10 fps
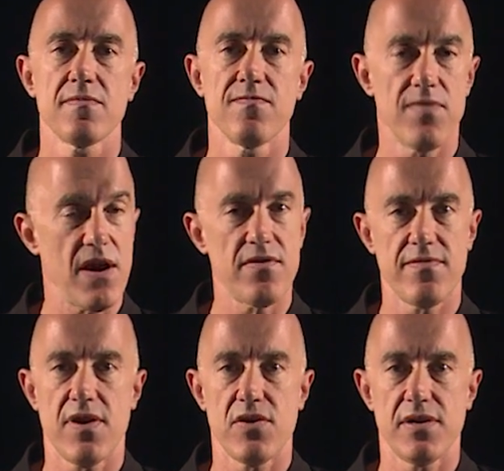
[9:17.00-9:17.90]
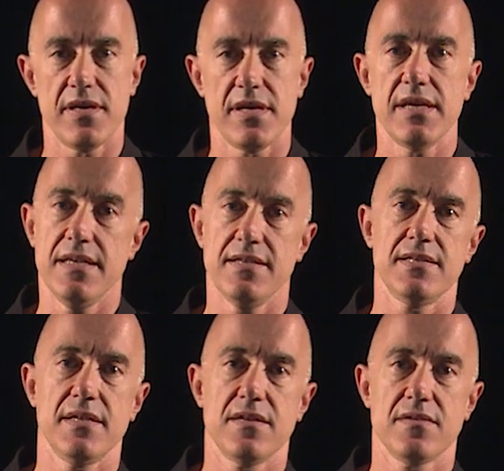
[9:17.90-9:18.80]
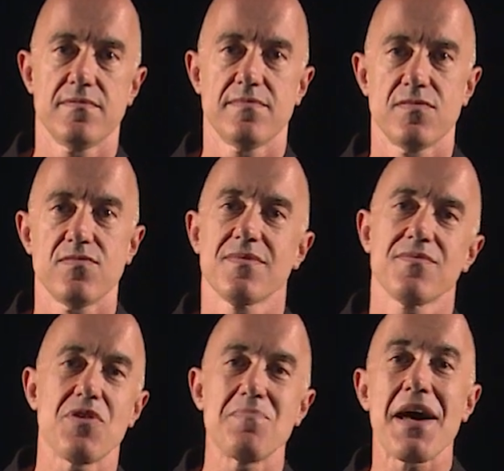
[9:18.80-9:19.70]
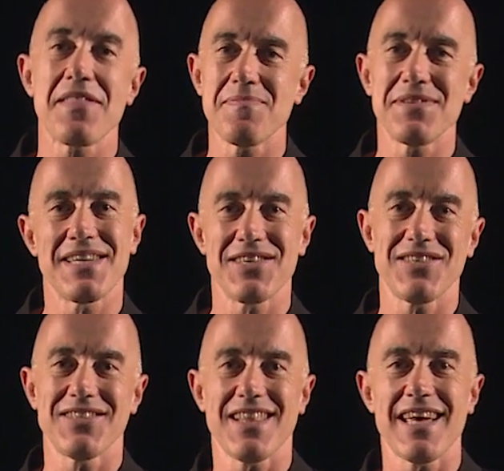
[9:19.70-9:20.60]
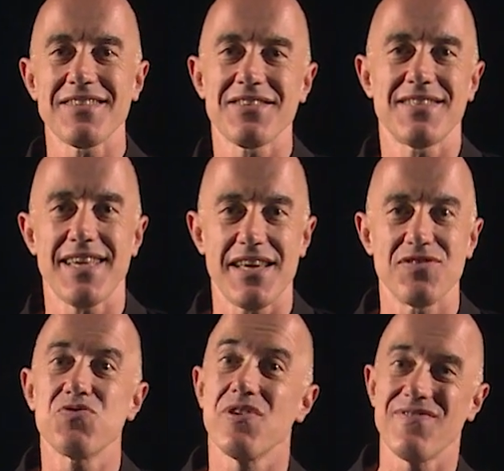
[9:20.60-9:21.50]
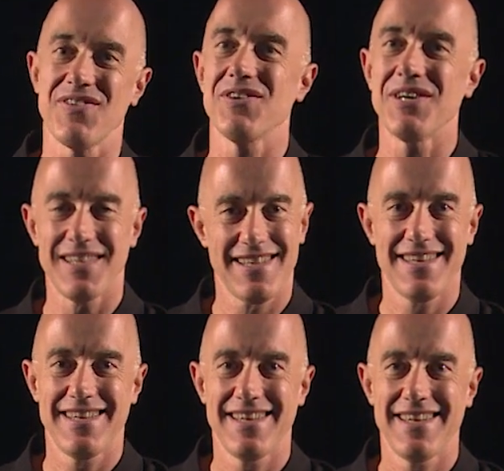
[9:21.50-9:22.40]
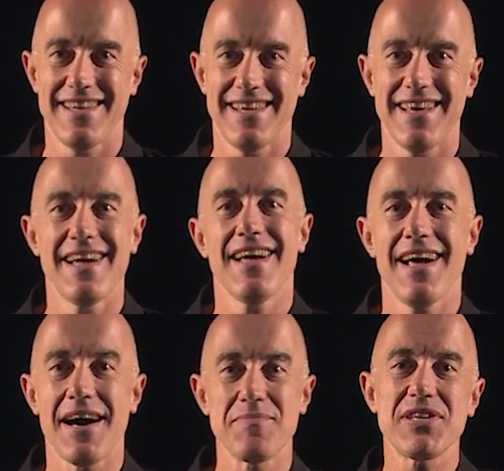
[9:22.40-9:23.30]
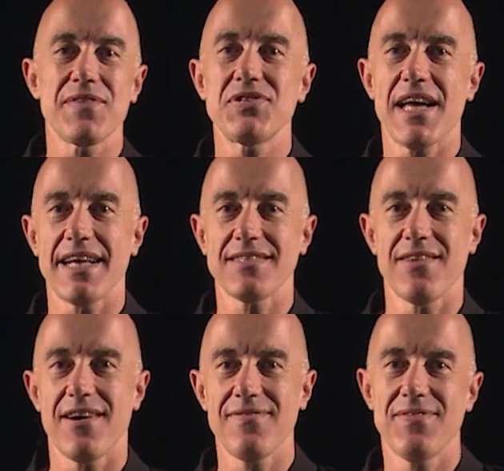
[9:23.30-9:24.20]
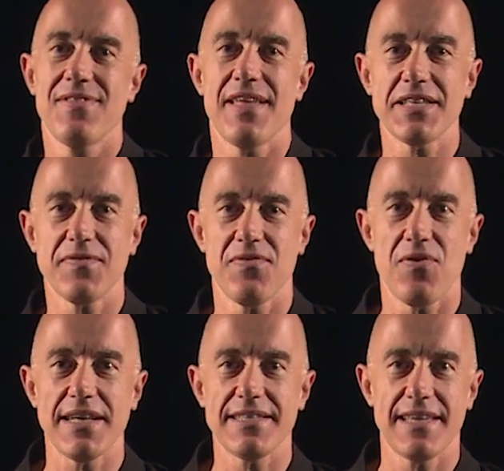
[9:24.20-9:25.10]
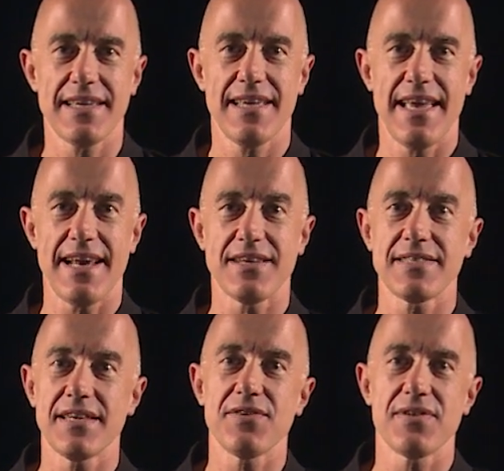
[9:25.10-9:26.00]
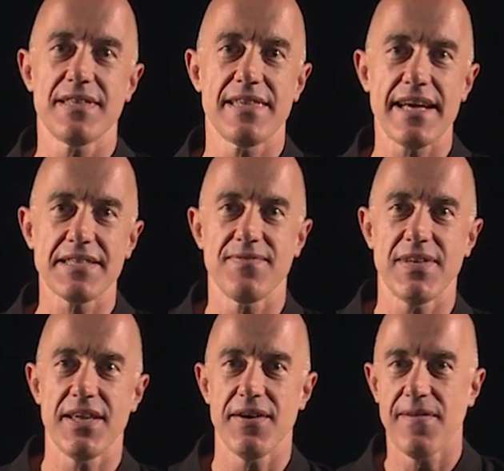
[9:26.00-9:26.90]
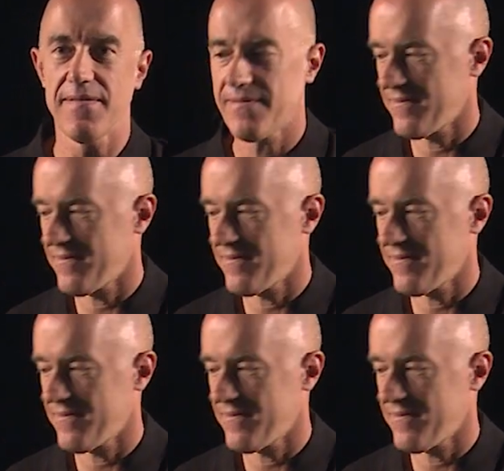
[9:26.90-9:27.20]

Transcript: very, very easy. What mathematicians like to say, trivial. I'm Jeff Chasnov. Thanks for watching, and I'll see you in the next video.